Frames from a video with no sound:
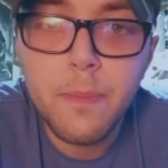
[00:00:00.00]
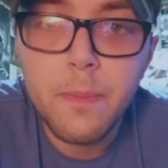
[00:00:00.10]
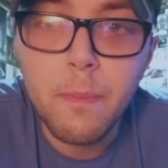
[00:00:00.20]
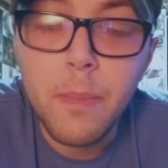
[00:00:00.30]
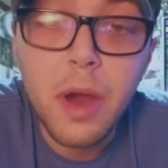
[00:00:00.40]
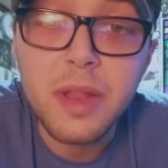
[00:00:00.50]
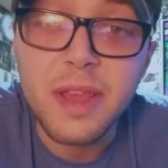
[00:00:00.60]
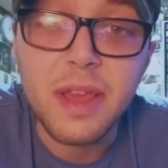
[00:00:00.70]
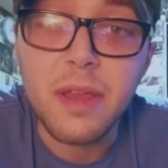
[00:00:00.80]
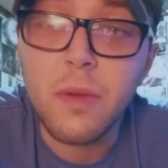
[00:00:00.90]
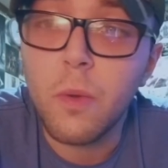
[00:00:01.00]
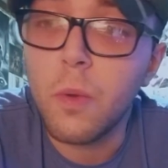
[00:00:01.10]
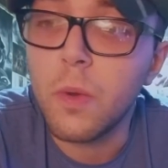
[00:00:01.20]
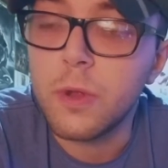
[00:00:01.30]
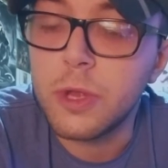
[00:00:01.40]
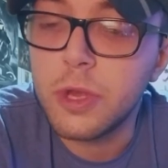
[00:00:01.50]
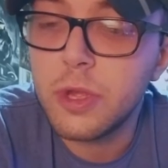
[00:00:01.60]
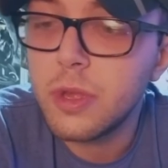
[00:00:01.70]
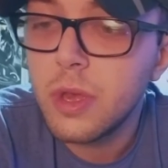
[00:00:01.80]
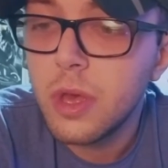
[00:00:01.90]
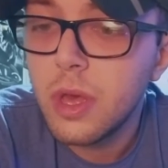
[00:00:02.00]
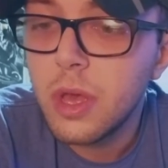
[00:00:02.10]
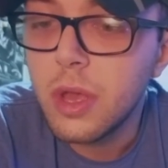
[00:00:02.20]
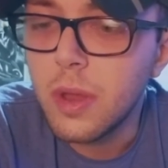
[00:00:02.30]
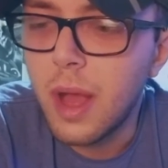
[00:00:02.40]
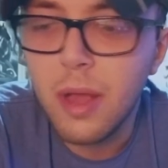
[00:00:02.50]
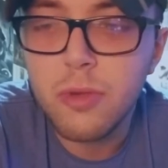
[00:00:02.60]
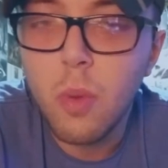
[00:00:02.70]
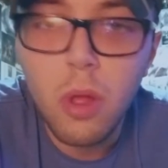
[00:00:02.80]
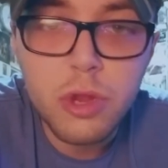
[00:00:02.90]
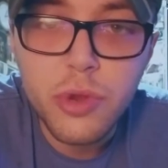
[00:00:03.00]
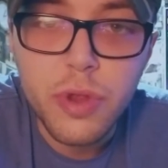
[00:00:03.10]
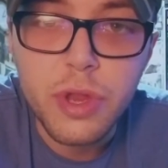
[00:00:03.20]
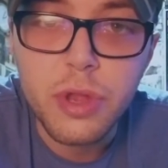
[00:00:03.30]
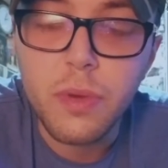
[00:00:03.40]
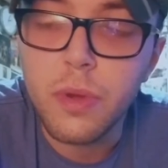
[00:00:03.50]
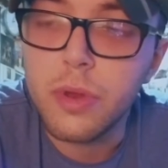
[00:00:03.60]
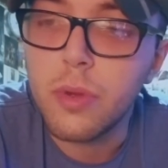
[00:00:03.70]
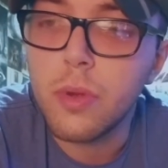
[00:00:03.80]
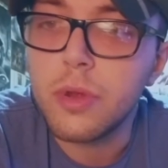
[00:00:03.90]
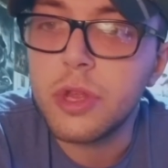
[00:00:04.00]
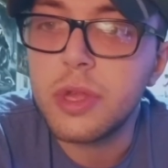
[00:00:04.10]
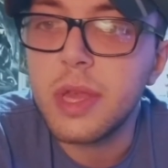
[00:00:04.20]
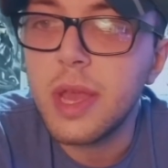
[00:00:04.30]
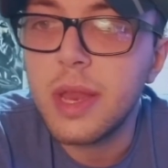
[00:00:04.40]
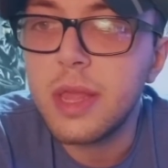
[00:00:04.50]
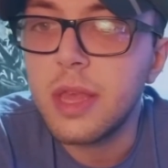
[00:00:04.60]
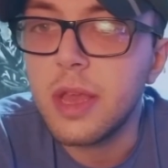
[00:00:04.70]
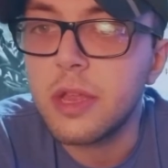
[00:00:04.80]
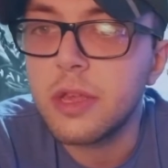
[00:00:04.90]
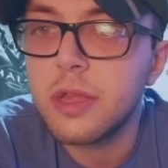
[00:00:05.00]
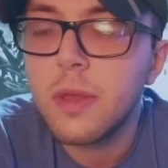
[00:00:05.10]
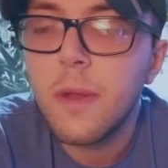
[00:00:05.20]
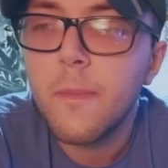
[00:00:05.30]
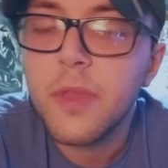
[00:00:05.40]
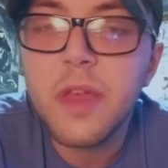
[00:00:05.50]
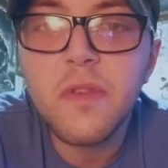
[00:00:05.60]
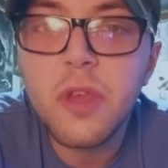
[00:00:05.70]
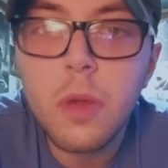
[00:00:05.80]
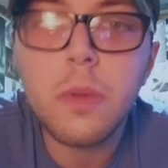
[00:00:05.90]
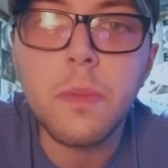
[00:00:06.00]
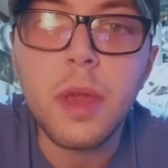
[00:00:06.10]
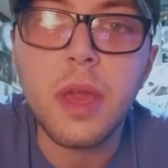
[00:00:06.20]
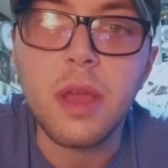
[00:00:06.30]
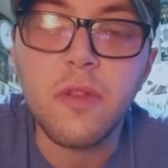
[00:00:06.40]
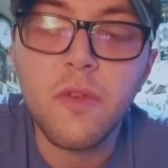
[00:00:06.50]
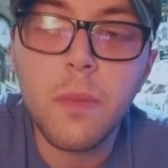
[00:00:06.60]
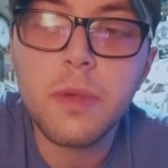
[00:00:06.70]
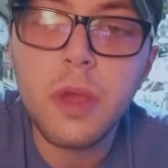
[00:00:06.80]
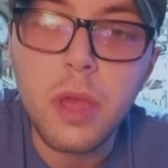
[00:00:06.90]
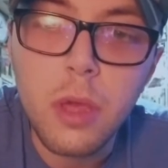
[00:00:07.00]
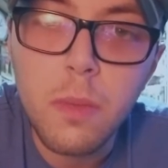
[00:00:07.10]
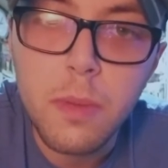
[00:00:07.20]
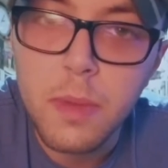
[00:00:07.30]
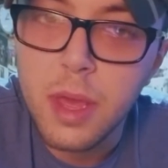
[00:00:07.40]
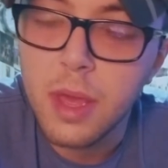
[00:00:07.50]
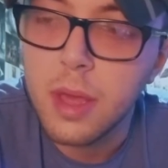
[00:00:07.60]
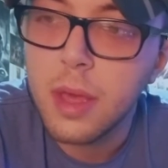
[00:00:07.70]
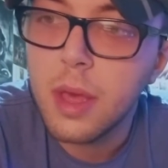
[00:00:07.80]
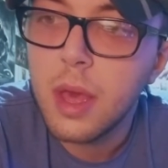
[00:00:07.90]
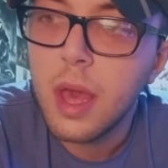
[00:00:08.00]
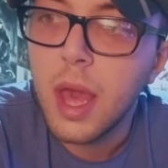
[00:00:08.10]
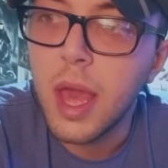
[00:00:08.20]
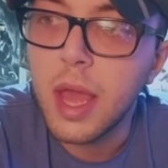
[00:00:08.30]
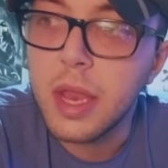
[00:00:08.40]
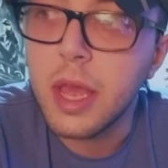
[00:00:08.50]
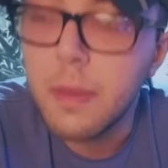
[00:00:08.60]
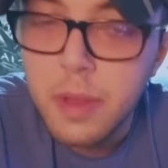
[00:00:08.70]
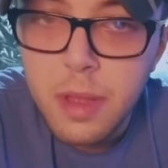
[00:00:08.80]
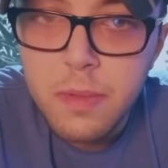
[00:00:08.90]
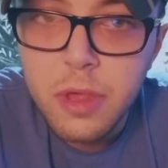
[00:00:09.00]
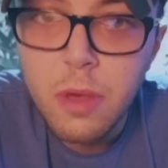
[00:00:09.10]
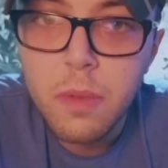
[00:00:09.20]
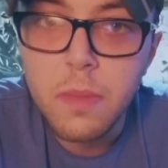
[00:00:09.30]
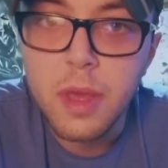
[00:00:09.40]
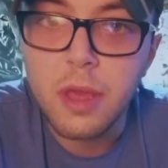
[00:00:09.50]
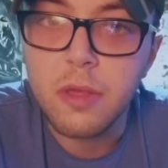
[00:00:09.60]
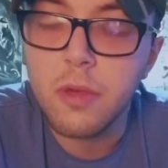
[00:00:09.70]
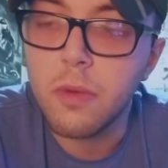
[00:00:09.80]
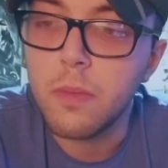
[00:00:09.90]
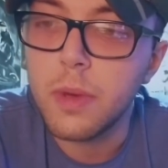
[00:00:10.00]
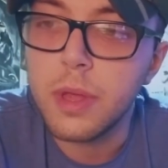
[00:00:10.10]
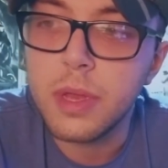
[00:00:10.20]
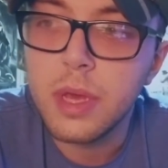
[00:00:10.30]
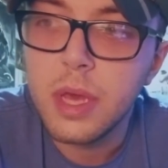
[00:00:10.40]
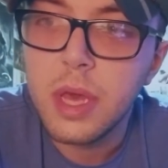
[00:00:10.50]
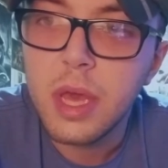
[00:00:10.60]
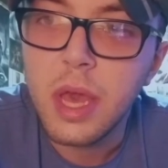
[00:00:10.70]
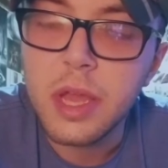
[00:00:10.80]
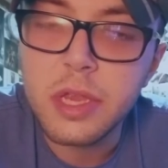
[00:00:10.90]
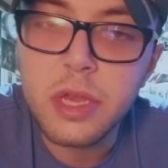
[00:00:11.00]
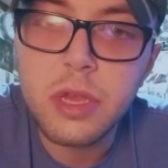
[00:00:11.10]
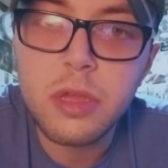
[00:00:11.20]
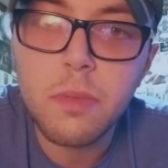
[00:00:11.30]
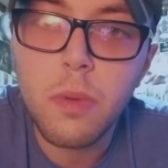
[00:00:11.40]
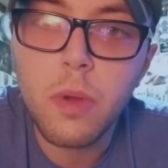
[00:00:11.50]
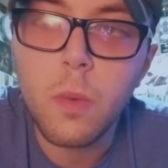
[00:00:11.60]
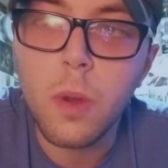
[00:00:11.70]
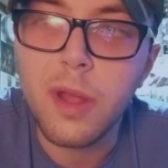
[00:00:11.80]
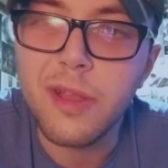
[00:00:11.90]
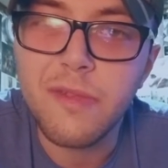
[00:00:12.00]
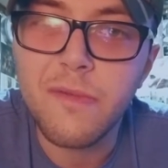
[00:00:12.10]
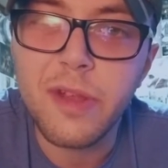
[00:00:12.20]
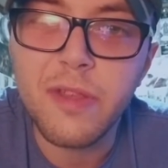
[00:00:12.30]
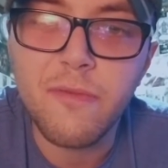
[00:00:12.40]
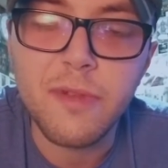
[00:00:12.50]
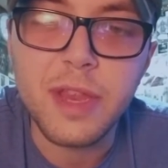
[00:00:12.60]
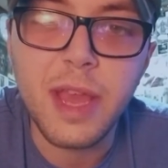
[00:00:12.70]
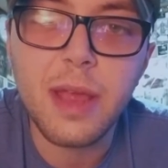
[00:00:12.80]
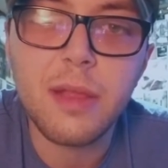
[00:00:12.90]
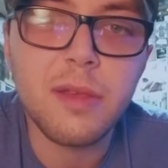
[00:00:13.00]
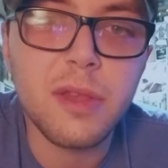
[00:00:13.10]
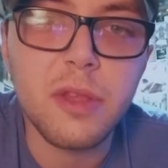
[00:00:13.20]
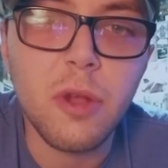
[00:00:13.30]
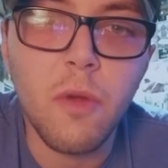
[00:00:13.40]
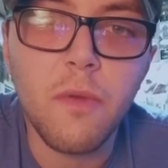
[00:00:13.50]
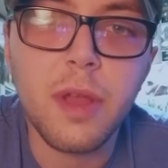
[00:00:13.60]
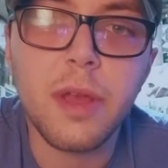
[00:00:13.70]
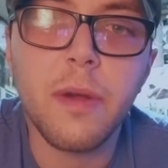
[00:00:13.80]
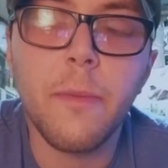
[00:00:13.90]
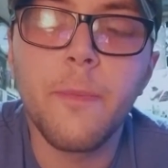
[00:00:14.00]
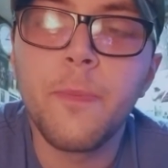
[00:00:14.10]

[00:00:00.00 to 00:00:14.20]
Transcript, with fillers: money or just, you know, how's Wall Street doing or just anything? Just, he's a human being. Trump is a human being. And Eminem's a human being too, but it's just to the point where it's it's ridiculous, it's overkill